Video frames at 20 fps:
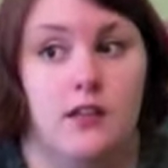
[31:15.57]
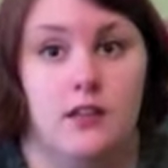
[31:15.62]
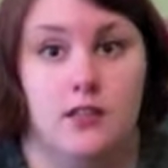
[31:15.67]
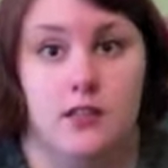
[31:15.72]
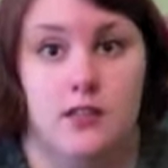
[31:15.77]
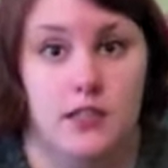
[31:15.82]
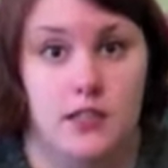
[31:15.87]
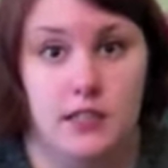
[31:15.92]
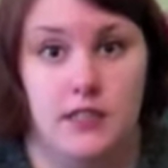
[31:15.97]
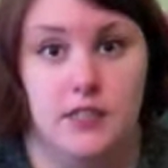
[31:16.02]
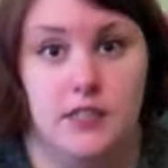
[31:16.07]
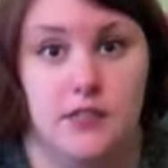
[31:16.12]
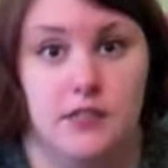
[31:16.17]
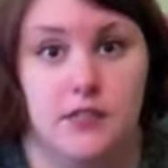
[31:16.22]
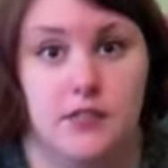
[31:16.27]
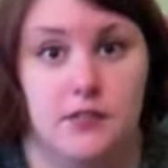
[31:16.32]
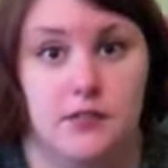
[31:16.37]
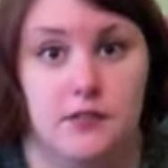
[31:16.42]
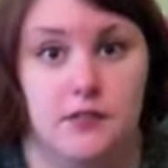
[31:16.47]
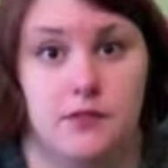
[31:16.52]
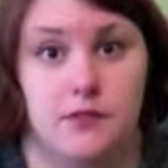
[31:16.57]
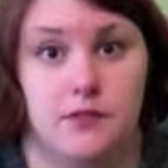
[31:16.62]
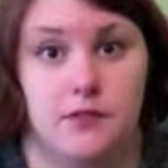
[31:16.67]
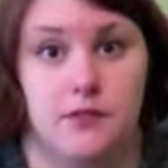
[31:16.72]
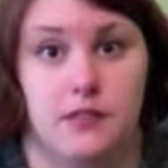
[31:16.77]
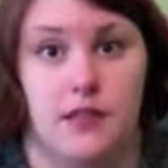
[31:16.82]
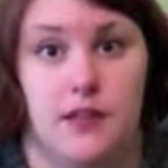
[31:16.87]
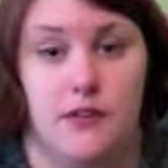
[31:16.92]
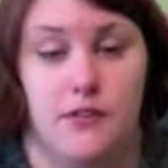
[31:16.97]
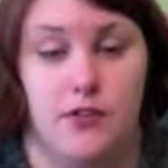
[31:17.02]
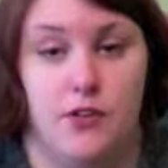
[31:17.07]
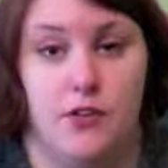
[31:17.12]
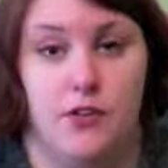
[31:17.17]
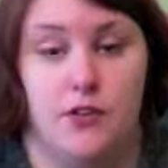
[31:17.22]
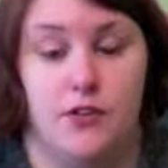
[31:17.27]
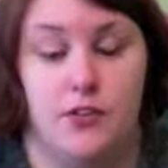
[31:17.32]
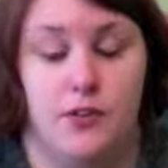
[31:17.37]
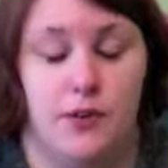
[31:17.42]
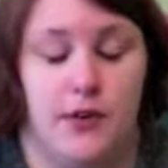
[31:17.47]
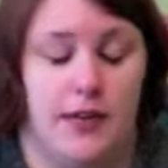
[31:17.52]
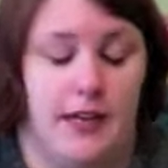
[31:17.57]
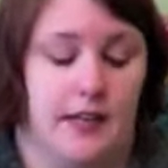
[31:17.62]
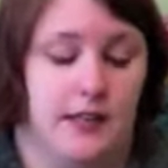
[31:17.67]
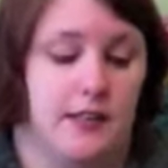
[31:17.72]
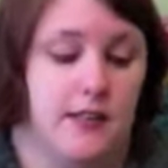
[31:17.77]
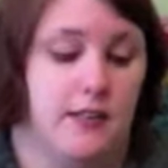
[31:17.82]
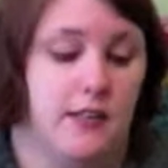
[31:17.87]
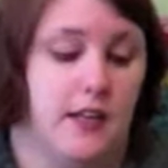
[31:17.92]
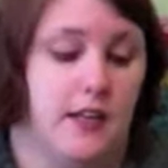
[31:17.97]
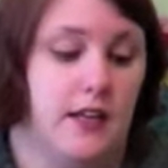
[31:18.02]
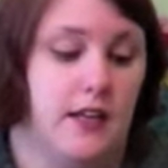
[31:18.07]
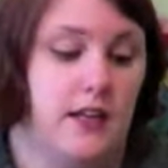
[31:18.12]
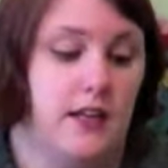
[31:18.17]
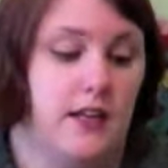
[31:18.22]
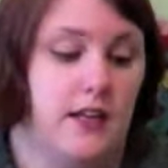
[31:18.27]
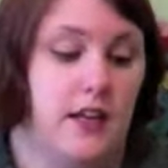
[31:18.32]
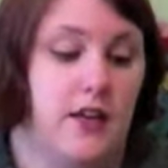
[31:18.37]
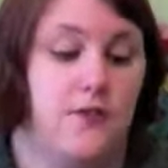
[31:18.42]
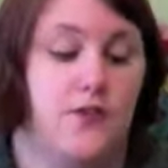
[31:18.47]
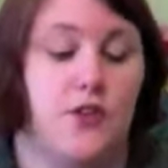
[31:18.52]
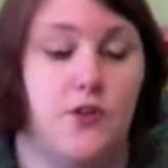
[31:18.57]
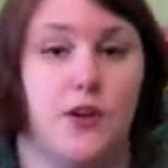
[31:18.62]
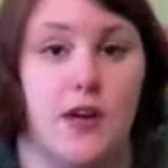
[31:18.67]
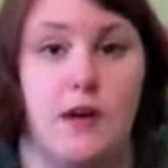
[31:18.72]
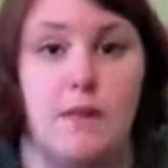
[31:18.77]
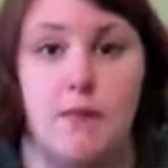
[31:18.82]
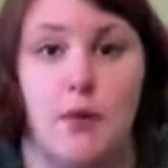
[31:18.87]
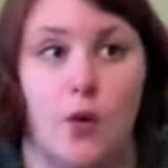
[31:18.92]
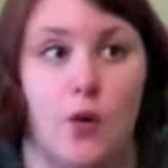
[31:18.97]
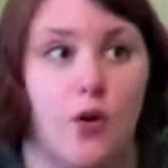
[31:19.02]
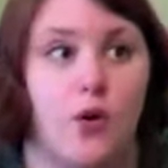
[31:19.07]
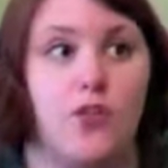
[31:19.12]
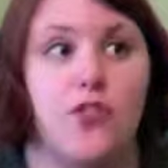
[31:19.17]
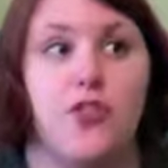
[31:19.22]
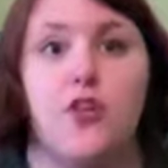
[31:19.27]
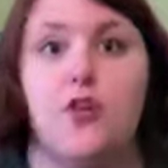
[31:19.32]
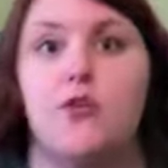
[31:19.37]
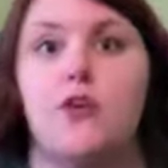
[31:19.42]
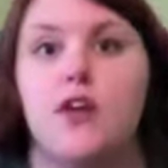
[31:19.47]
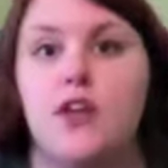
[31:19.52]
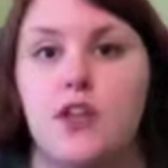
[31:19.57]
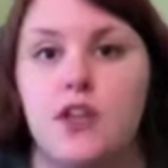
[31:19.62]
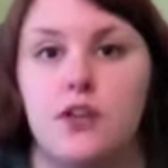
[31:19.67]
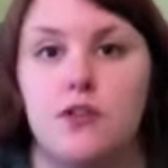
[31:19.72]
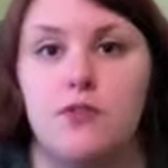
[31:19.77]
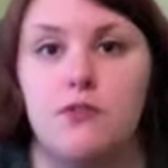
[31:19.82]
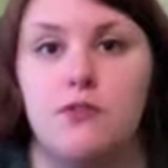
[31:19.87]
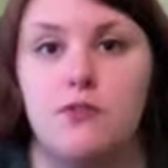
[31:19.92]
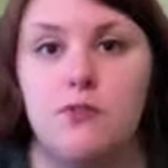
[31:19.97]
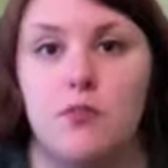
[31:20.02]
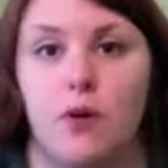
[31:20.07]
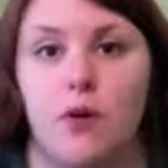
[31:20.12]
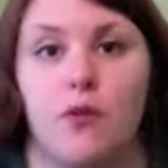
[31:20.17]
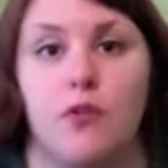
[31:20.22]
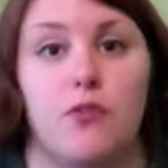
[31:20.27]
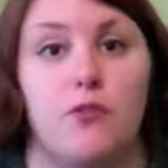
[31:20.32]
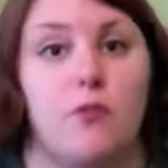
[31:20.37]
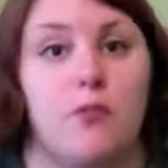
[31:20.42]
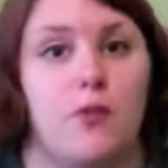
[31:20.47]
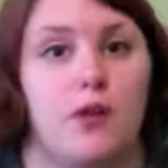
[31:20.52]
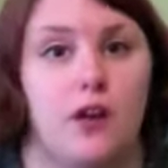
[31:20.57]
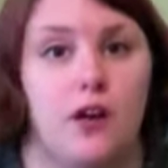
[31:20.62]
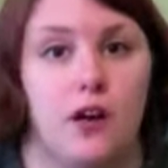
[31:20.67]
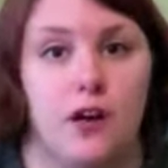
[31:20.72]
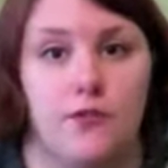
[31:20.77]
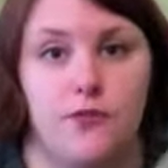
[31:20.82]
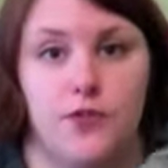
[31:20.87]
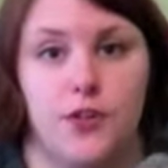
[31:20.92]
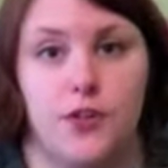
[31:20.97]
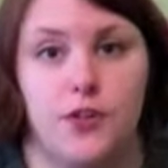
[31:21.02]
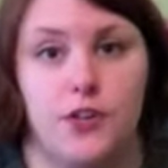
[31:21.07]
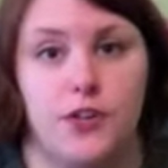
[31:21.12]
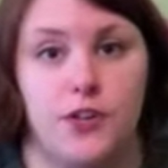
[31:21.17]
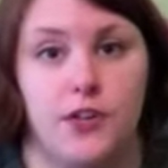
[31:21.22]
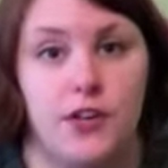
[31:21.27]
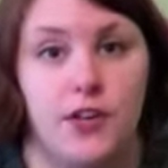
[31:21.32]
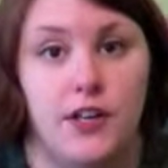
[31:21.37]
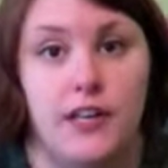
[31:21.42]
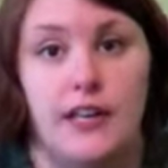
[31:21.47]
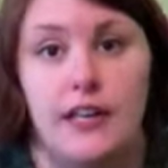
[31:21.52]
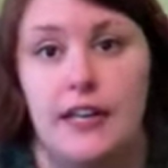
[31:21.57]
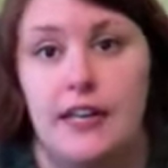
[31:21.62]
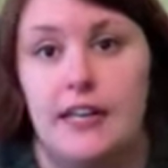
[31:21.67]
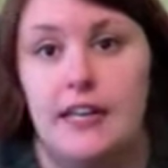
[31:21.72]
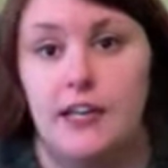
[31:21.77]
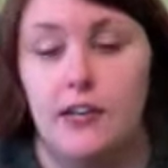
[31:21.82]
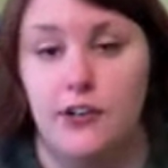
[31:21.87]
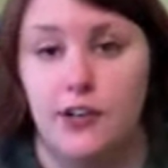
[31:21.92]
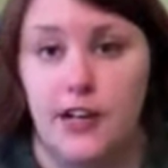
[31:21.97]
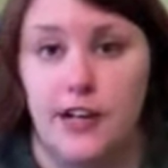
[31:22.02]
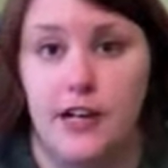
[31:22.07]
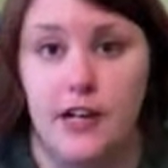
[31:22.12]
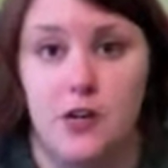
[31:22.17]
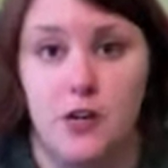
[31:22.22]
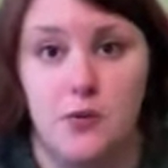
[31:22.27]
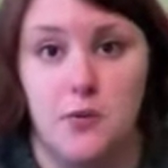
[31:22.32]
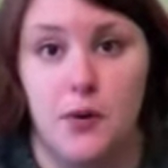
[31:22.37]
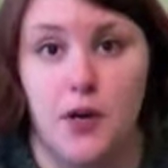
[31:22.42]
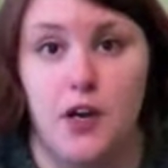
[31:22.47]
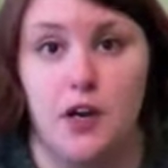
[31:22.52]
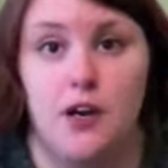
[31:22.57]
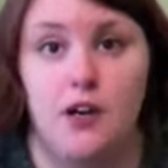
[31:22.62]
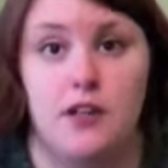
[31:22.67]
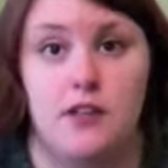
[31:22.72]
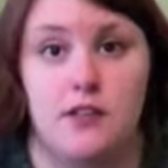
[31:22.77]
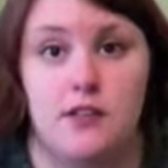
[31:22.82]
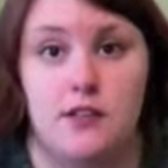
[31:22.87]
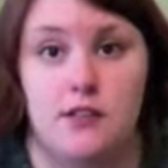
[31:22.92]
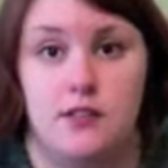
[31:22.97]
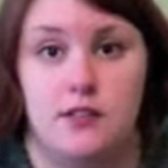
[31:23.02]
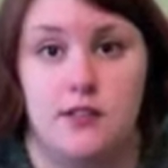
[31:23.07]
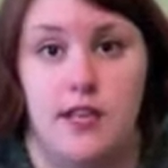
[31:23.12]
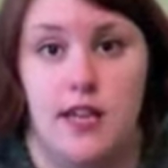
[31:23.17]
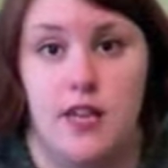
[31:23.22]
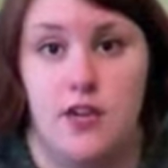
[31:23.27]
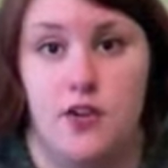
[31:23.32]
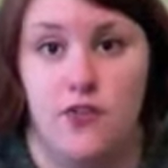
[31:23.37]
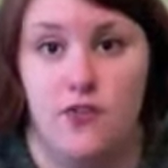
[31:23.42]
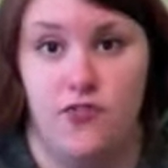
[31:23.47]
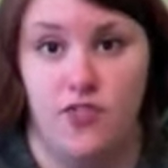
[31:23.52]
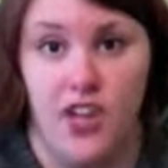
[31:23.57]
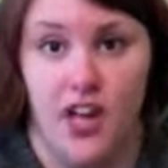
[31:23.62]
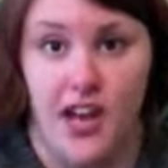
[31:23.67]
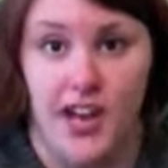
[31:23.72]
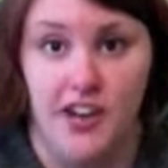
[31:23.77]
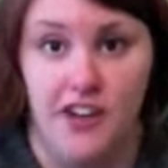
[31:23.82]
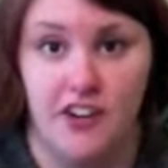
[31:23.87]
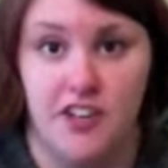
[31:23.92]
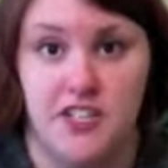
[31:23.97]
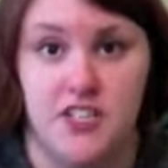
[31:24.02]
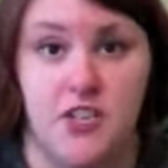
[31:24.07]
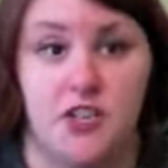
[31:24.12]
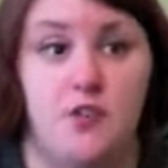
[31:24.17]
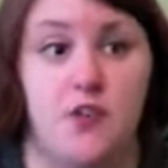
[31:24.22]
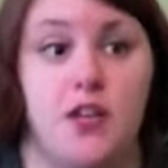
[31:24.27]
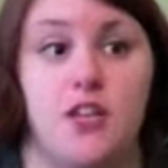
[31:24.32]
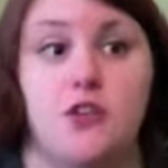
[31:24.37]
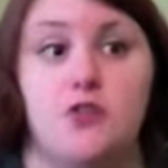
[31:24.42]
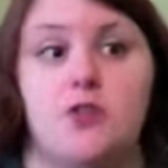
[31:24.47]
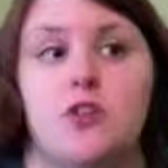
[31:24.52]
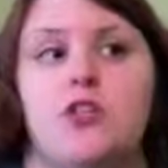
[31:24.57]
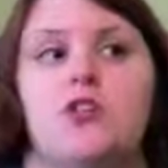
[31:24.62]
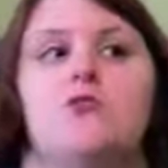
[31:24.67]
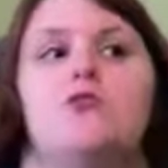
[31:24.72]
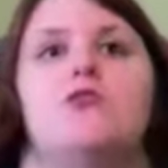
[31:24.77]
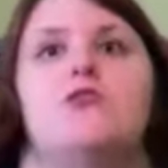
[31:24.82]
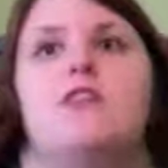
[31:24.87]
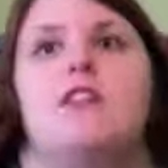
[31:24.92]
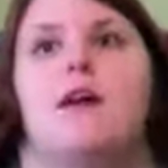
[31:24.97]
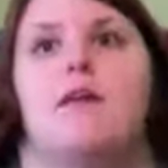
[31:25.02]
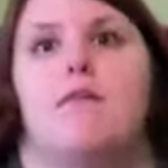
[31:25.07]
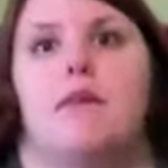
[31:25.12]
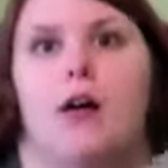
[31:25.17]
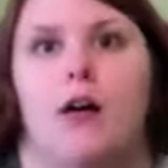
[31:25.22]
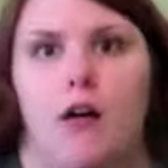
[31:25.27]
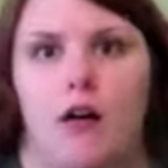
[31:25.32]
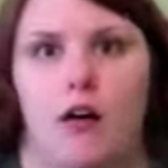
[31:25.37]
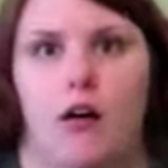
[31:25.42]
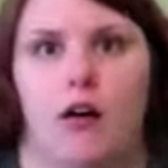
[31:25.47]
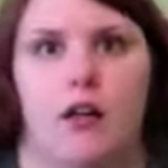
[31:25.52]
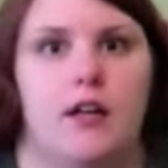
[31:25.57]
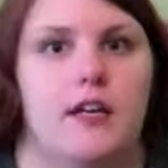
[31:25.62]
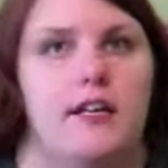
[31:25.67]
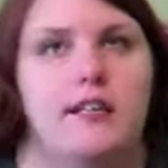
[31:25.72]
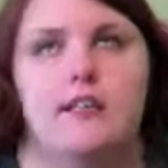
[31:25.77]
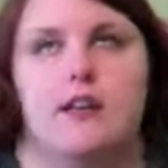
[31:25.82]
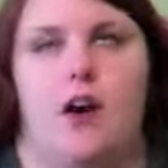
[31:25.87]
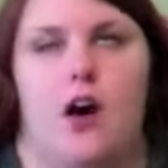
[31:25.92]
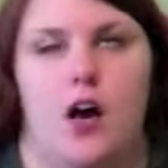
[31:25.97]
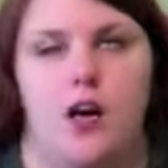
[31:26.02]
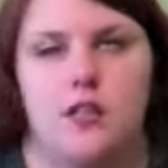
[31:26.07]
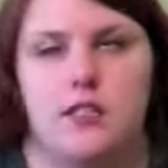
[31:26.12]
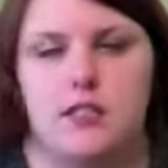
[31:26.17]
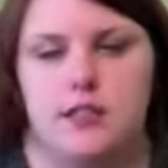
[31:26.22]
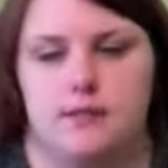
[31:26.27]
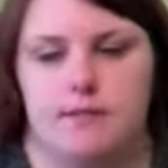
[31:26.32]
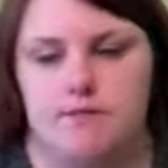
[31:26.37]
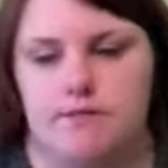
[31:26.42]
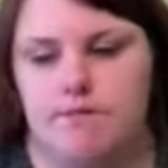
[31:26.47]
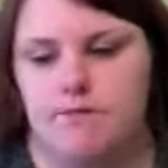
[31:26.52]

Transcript: you need to if you go to Joanns. And if you get both, you can use both. Print off your internet coupons, take your flyer into, and you can use them all. It's awesome.